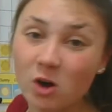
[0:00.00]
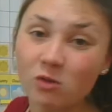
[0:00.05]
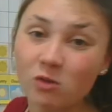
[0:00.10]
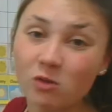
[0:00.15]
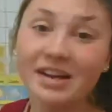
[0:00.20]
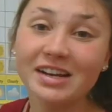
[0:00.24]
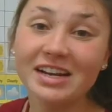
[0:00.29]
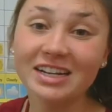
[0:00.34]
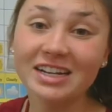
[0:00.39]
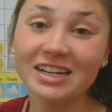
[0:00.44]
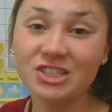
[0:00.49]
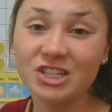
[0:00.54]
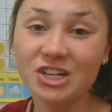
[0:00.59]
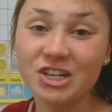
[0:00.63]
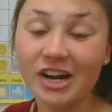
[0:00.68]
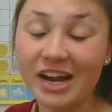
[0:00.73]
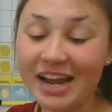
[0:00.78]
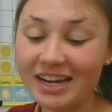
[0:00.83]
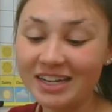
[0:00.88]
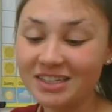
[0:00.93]
right next to
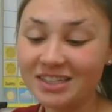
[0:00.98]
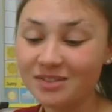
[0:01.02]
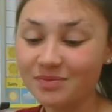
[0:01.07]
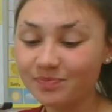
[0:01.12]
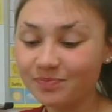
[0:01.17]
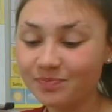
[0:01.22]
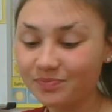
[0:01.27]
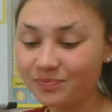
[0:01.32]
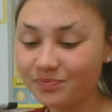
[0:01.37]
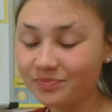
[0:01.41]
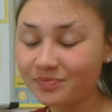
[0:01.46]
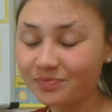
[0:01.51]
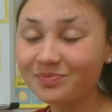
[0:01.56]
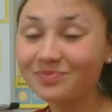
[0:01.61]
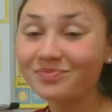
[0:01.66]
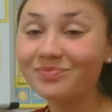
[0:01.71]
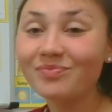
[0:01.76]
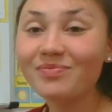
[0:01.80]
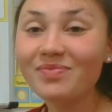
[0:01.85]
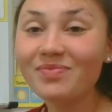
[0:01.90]
your 8.
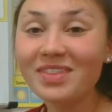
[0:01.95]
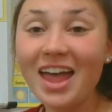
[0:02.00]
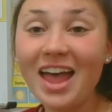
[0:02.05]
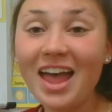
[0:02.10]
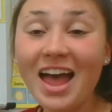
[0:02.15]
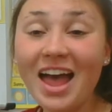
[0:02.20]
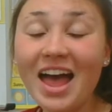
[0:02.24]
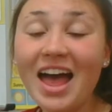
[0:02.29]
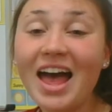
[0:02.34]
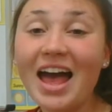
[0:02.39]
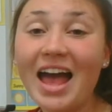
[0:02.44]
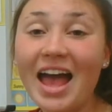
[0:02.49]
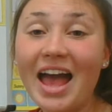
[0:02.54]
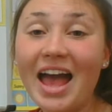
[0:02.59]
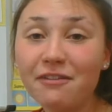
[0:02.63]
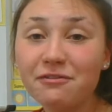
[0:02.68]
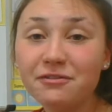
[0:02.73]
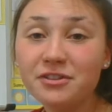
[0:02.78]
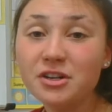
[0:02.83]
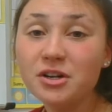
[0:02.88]

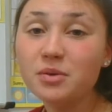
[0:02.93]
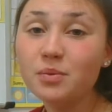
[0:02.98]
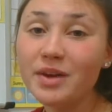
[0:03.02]
After